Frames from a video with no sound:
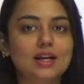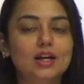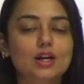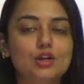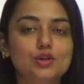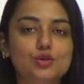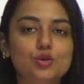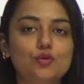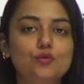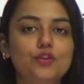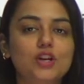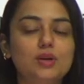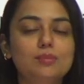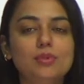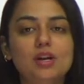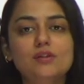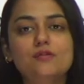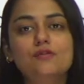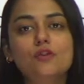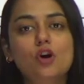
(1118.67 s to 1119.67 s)
So we
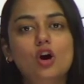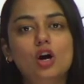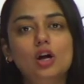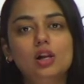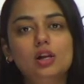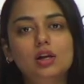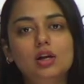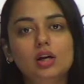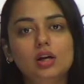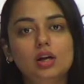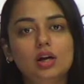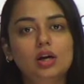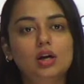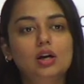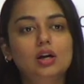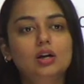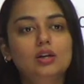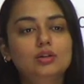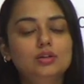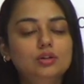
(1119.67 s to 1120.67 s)
may fall,
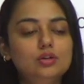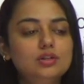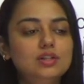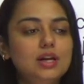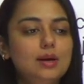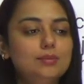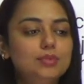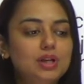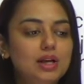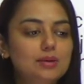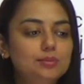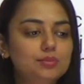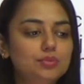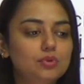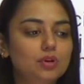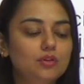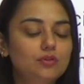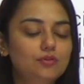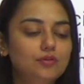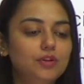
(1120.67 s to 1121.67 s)
sometimes
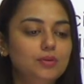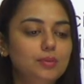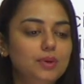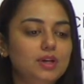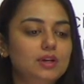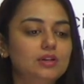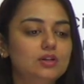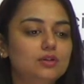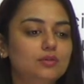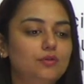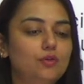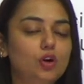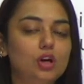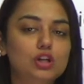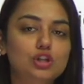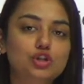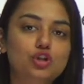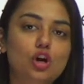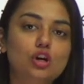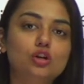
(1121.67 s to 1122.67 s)
we may fall
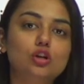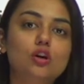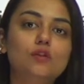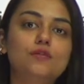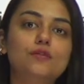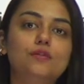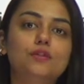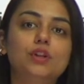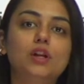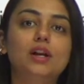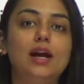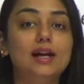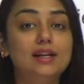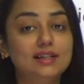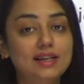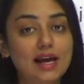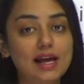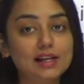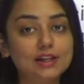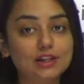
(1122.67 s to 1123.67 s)
short of the right
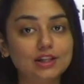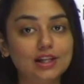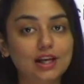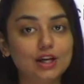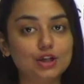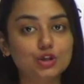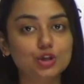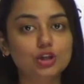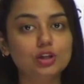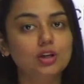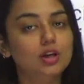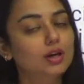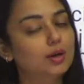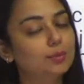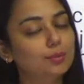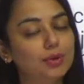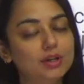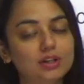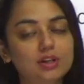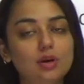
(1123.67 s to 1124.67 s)
calculation,
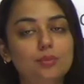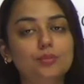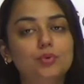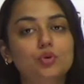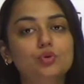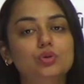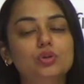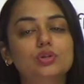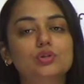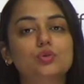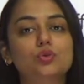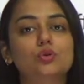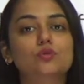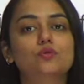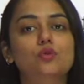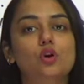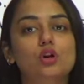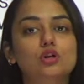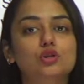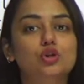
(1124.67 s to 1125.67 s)
but computers don't
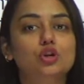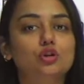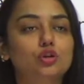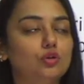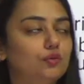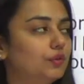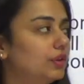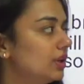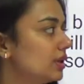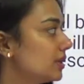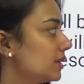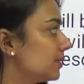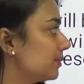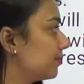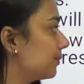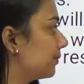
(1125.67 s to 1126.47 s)
fall short of this.